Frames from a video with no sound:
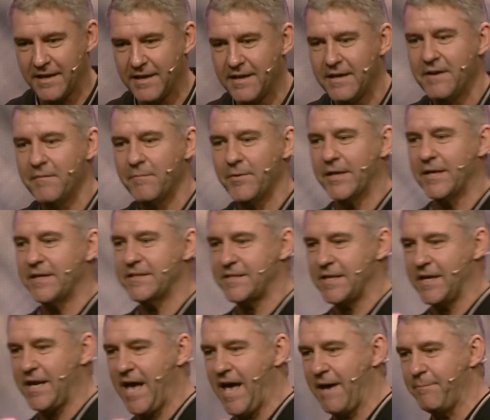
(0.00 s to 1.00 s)
it, but it's
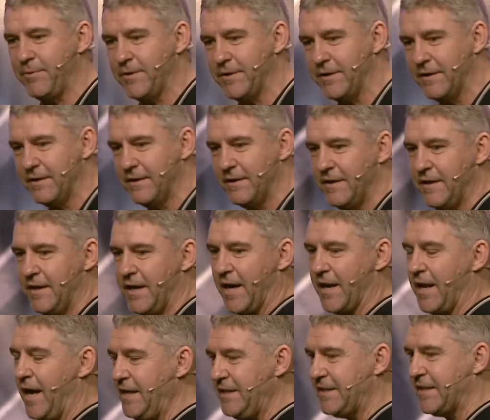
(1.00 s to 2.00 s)
going to happen.
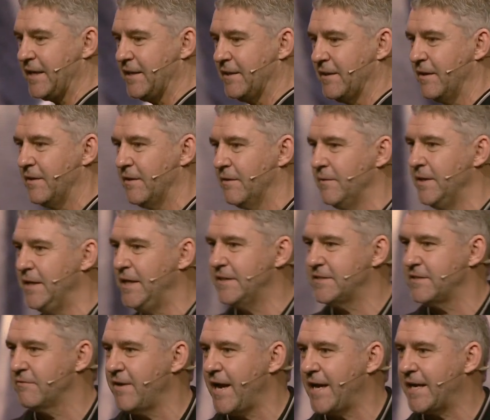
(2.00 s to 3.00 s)
And I think that, that we need to